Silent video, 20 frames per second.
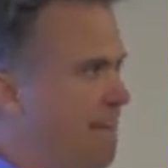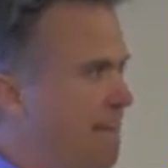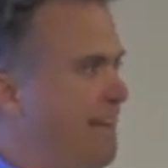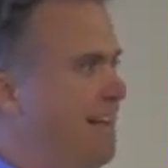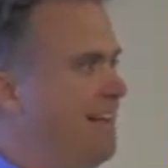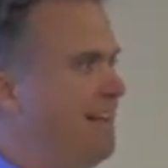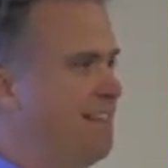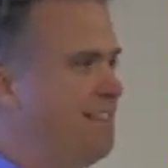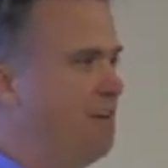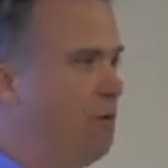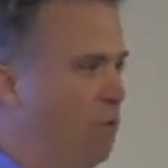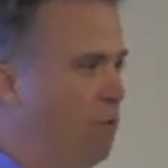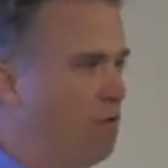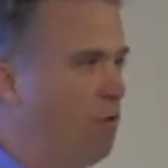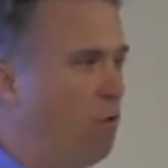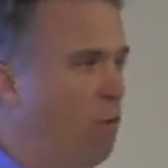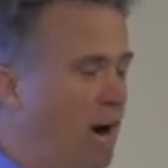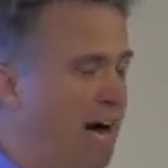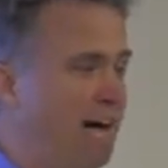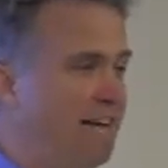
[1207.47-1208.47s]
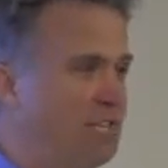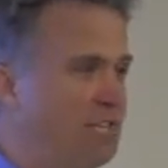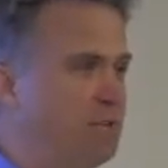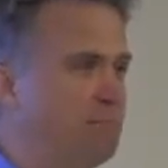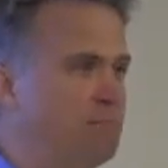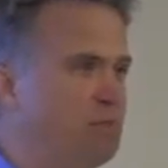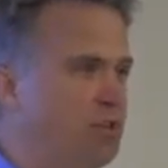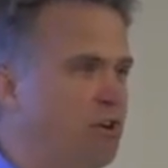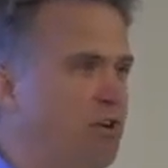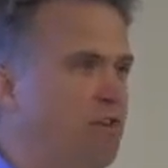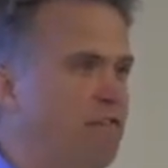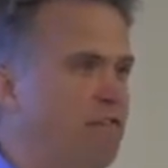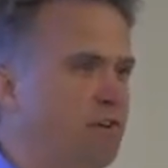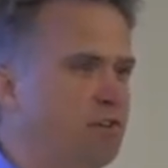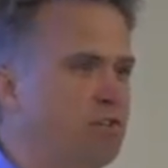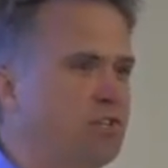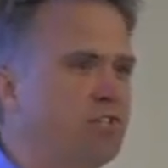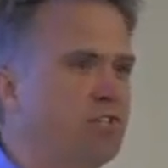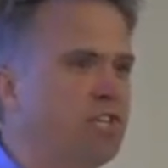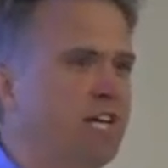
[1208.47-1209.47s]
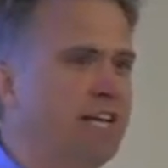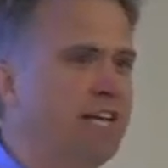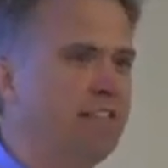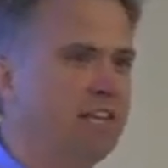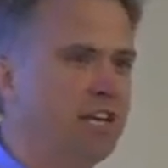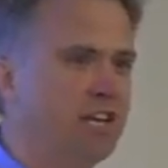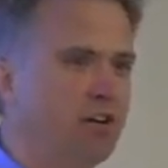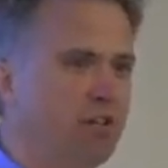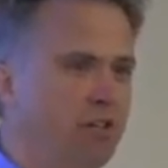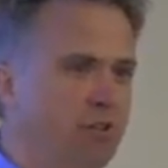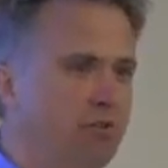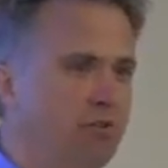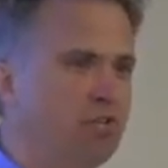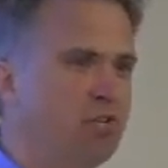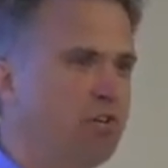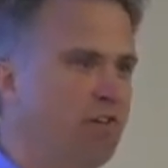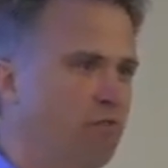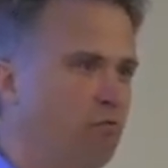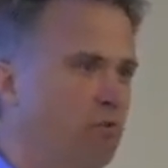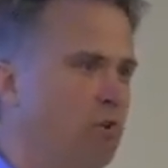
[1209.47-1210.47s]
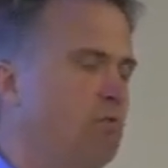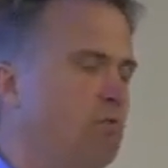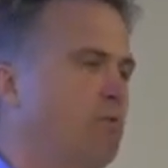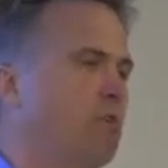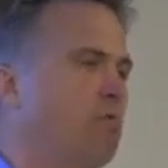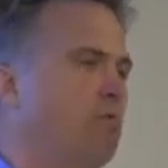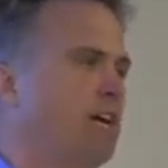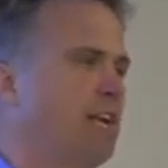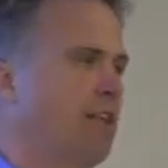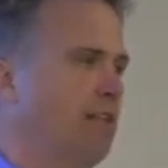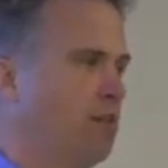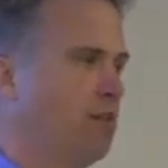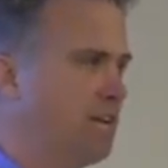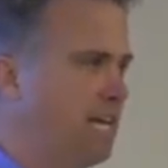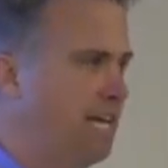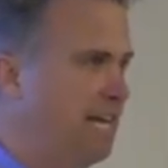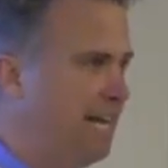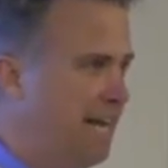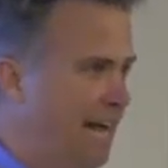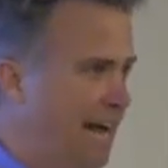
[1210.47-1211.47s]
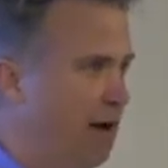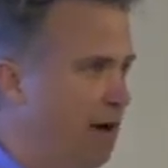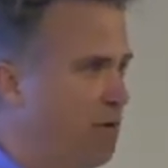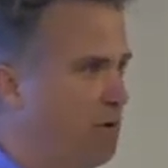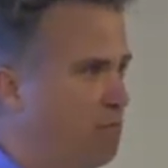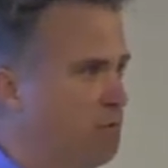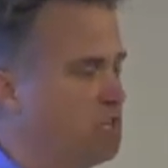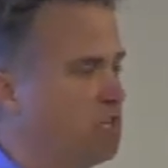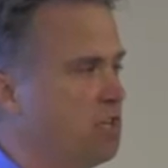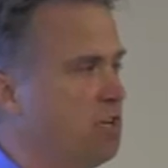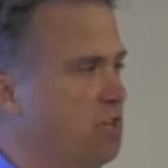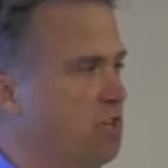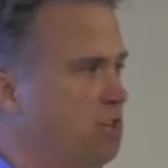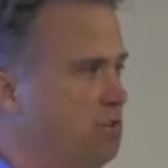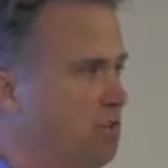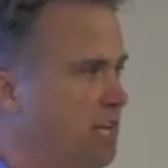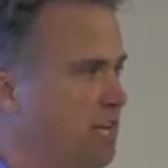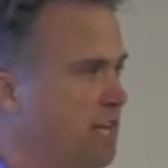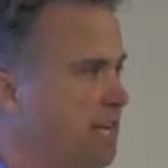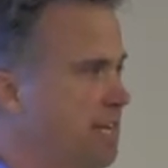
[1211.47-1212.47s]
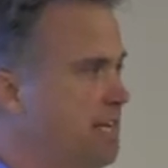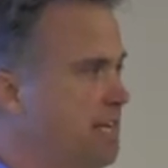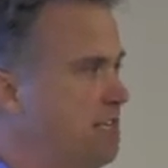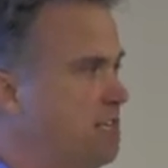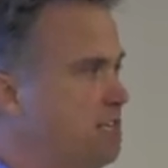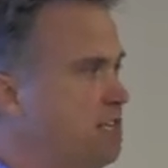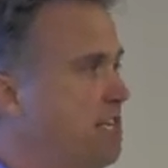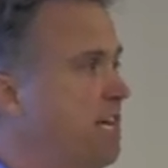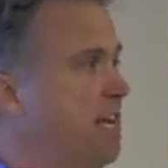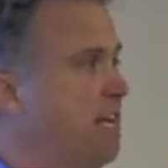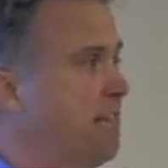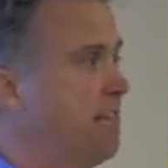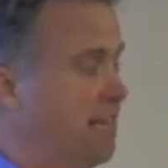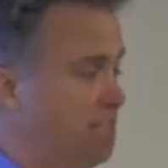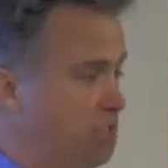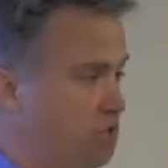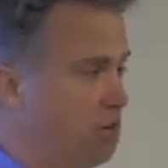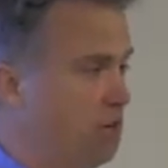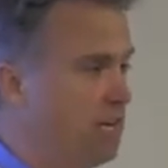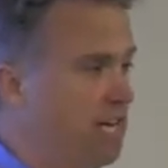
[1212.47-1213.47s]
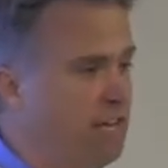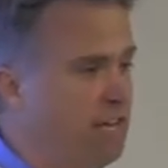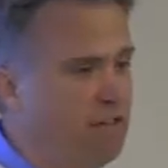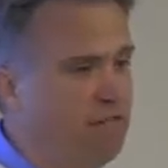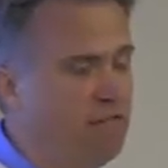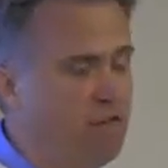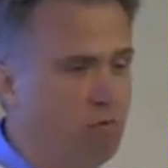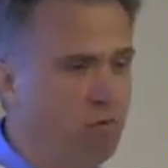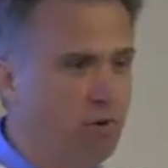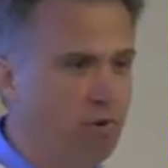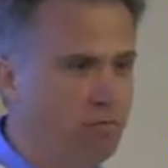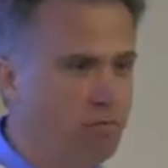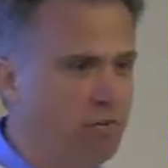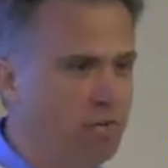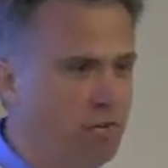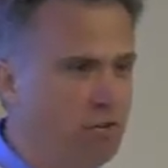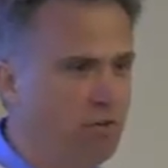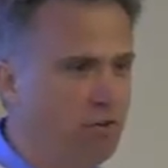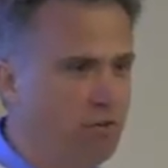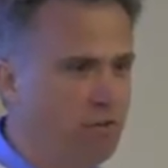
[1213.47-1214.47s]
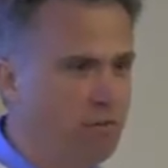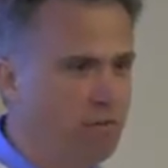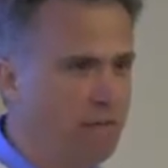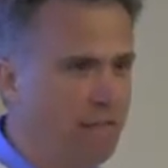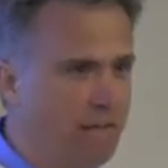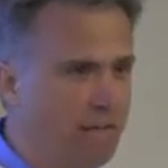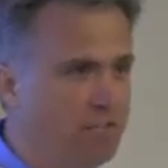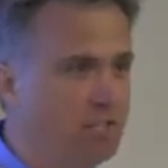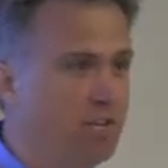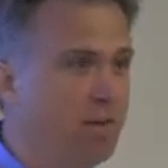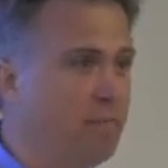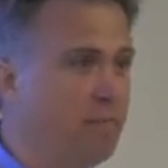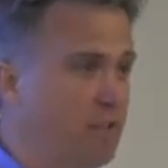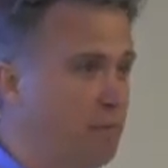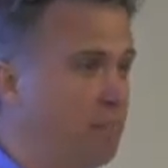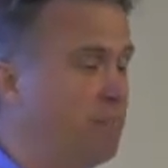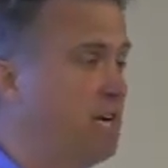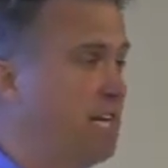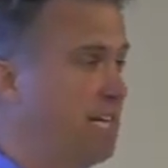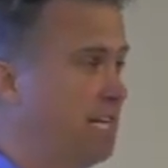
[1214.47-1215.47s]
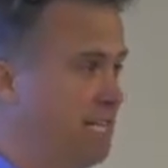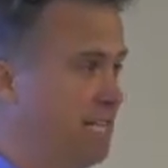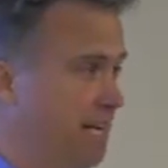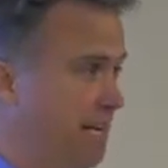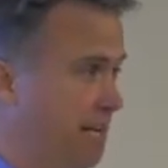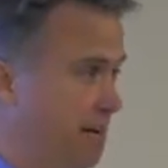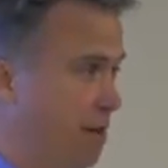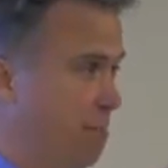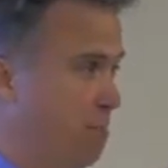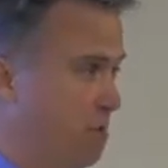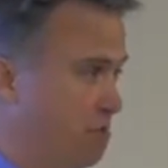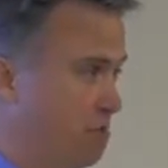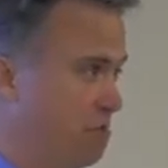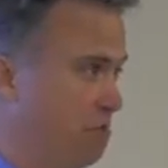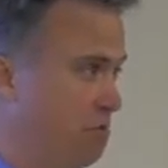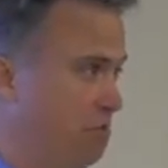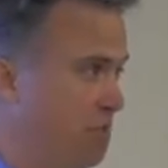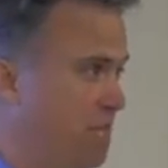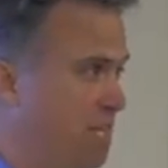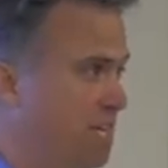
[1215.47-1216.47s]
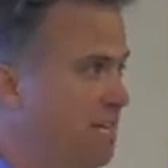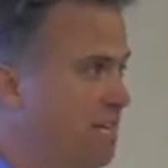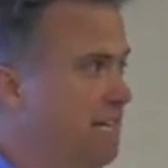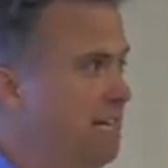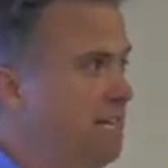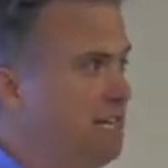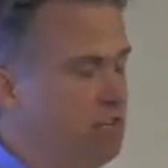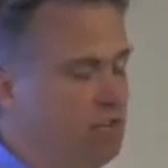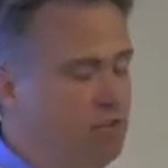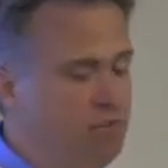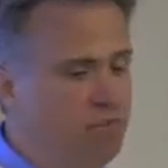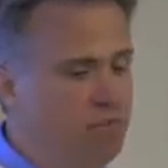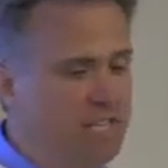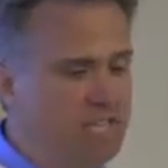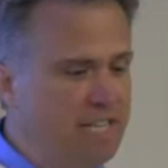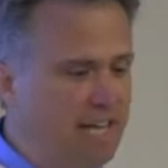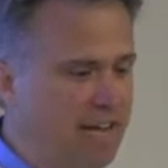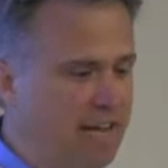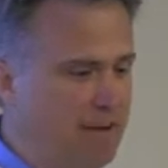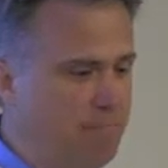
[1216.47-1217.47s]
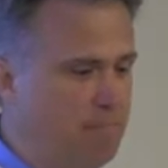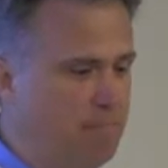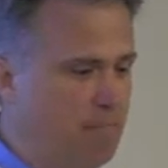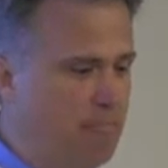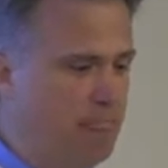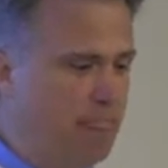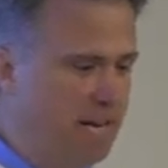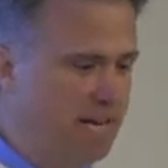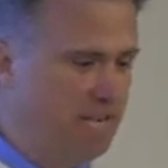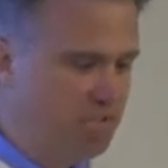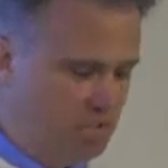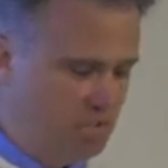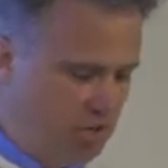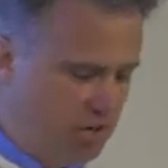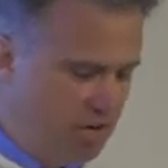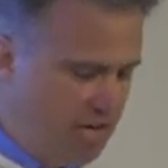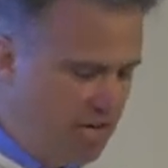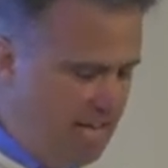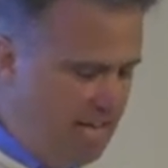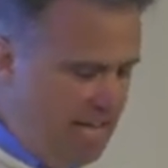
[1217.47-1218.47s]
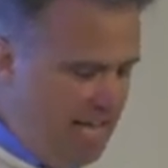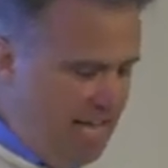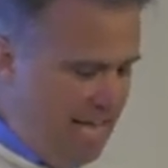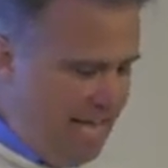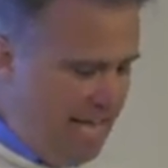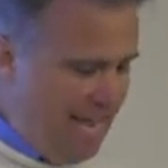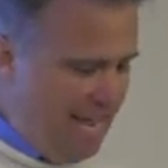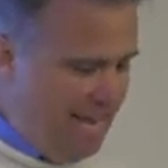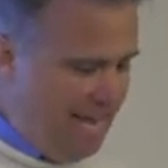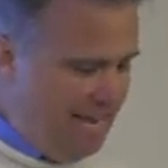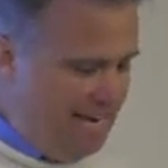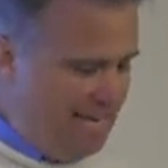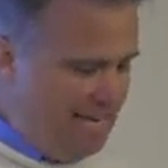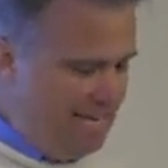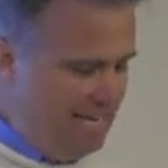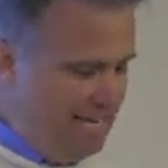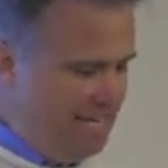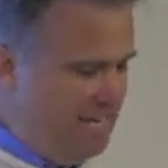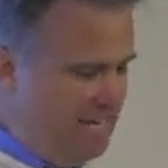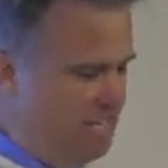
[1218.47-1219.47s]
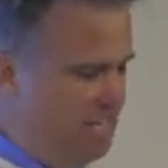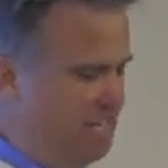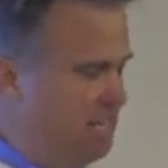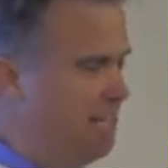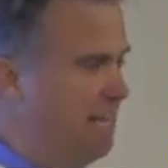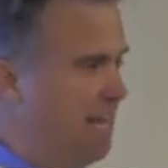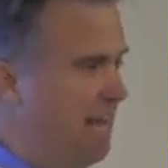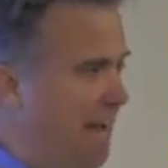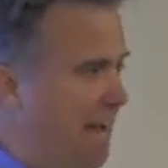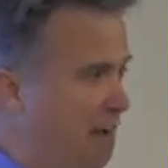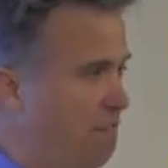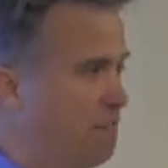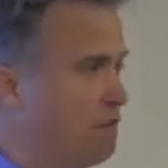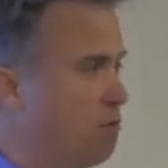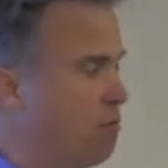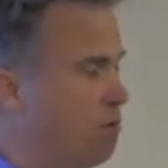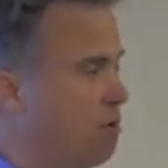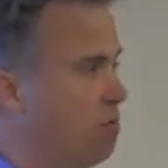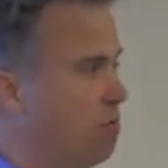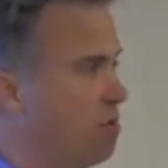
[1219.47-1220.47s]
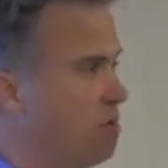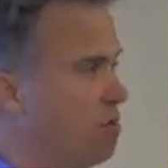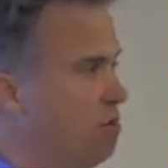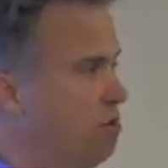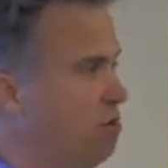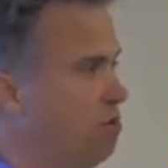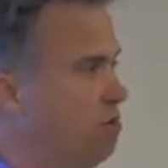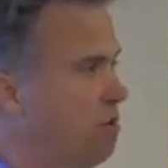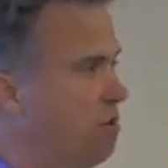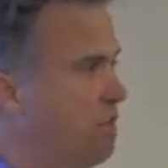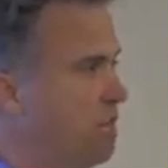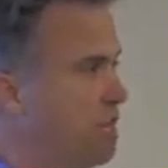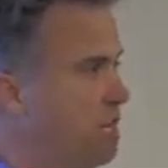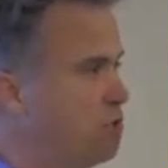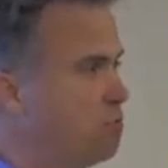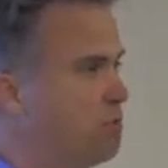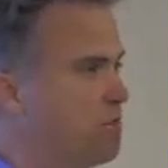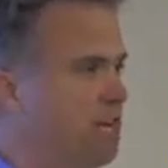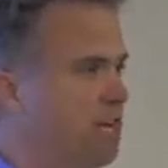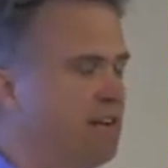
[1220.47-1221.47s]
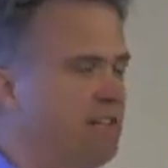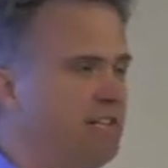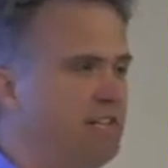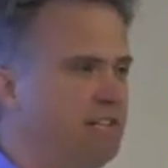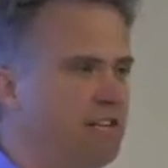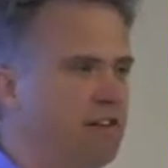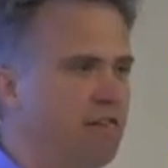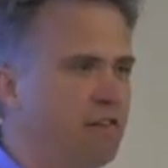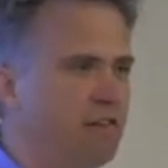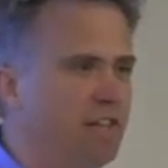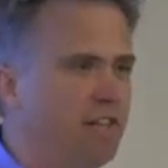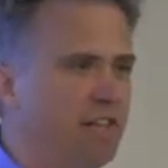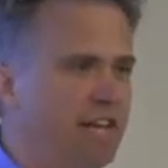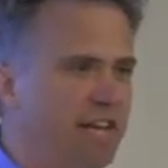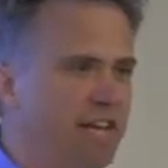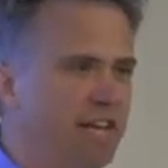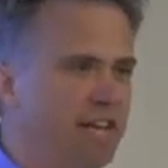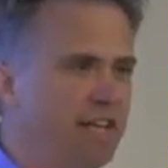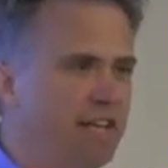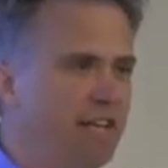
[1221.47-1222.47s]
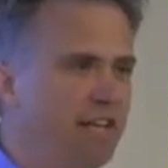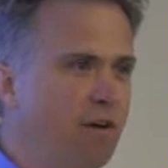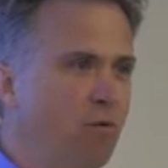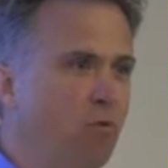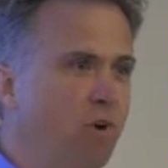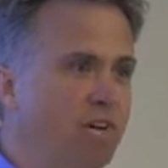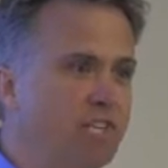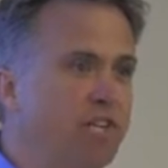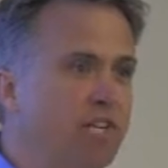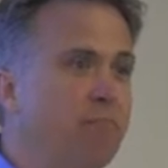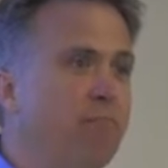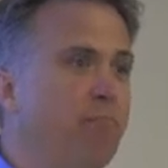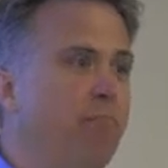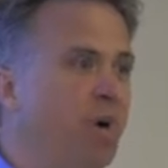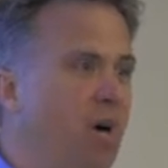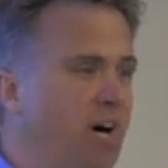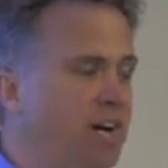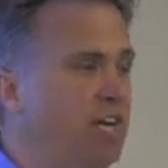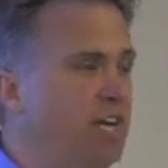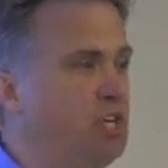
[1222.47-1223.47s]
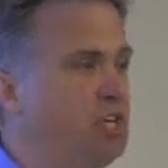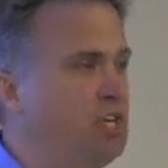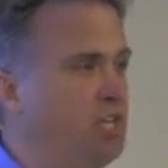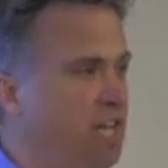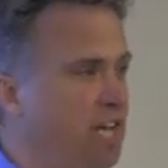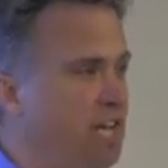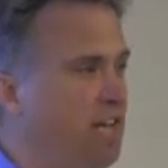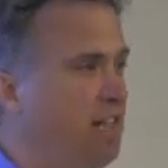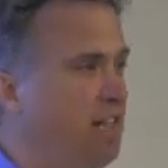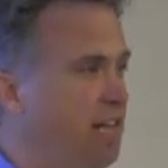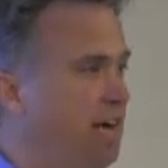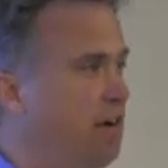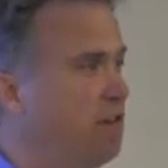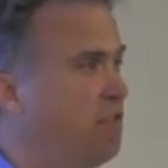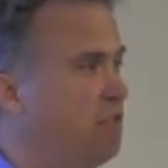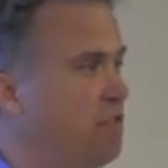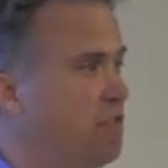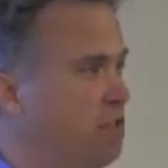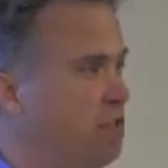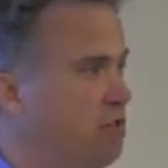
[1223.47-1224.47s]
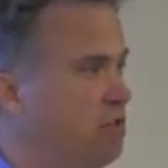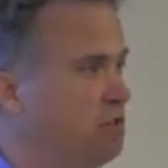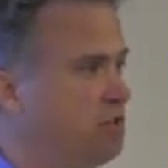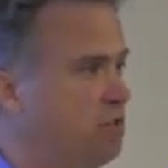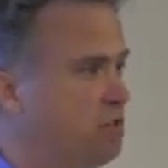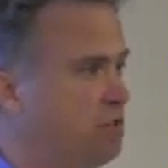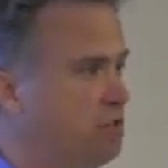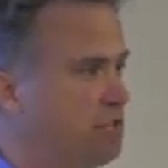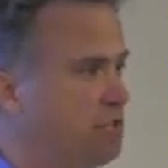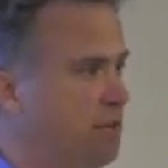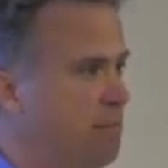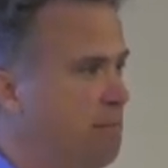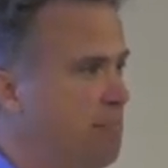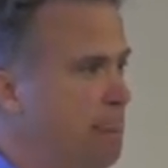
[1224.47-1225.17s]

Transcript: And the wise observers at the conclusion of World War I, looking at how it was concluded, said that's going to give you World War II. Some of them predicted it almost to the time that it started. And after World War II, things were done a little differently. It wasn't punish the hell out of the losers.